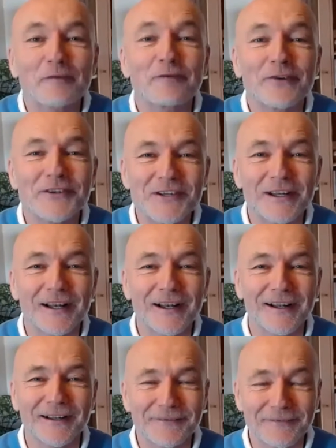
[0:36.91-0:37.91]

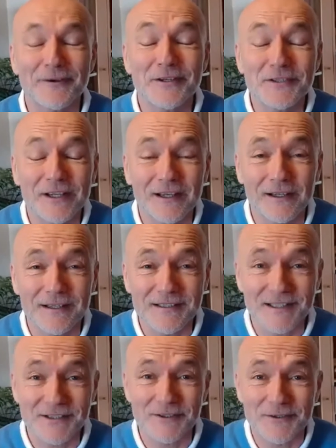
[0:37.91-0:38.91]
physical
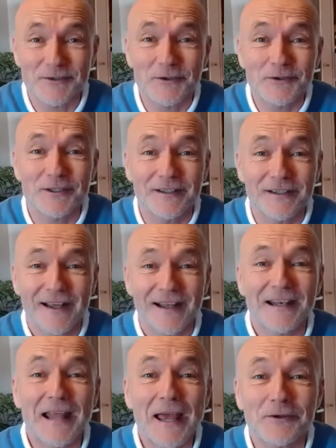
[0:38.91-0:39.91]
existence doesn't
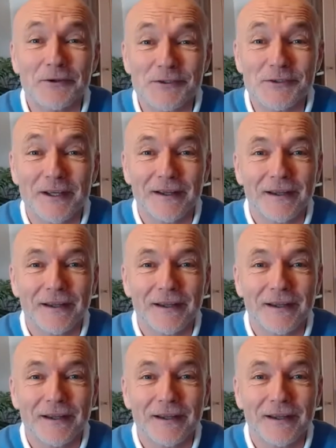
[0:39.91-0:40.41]
let us